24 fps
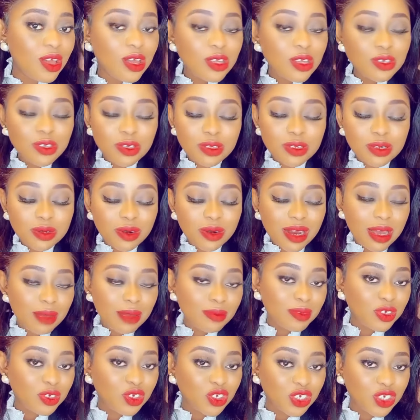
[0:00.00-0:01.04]

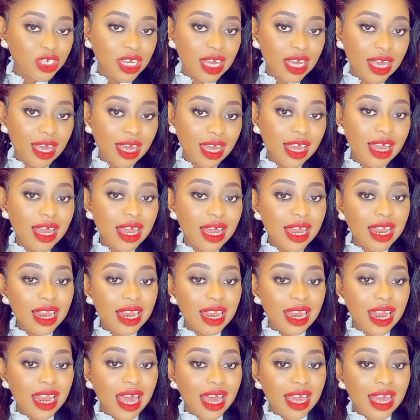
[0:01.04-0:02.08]
Subscribe, share,
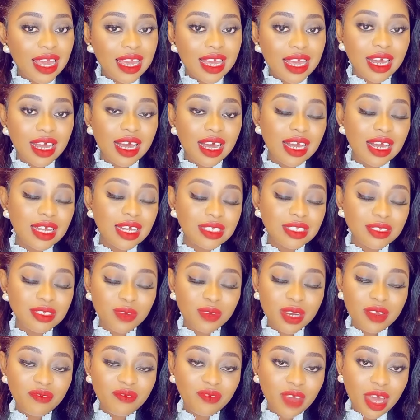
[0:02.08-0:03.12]
like, and
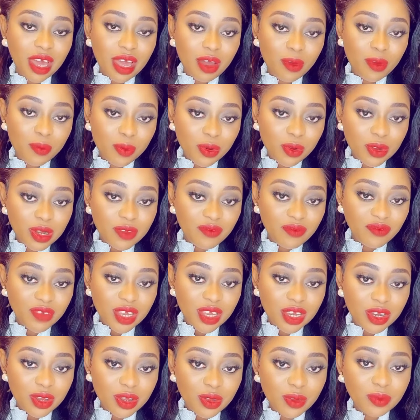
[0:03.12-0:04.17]
whenever I upload a
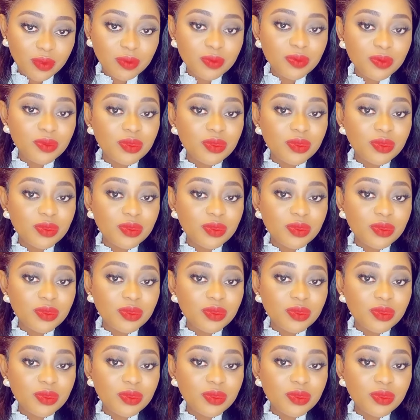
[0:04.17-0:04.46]
video,